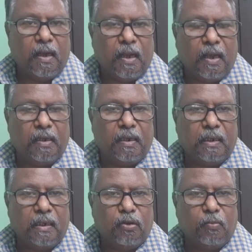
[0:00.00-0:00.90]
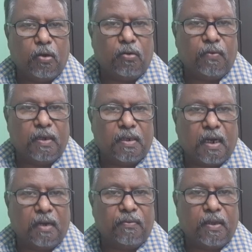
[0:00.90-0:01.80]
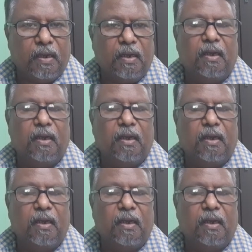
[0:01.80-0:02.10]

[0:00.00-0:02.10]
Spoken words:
and tomorrow we will start with the